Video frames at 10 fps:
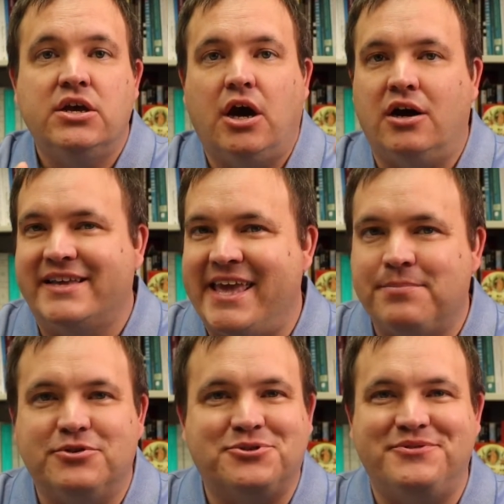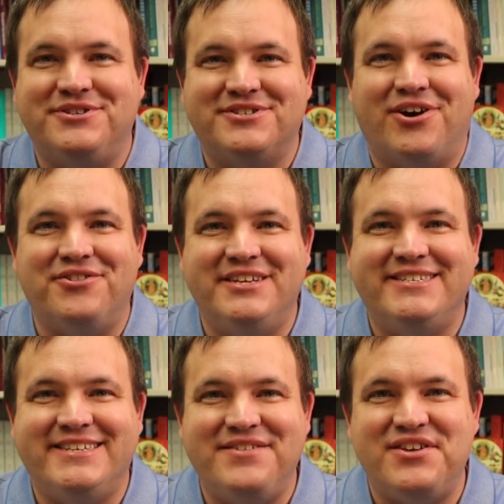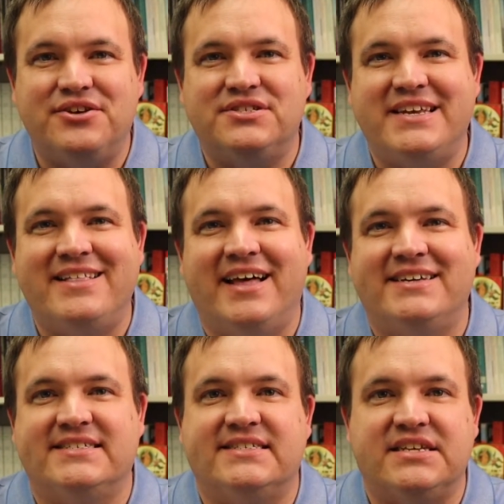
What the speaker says: On campus, we just call these CVOC classes.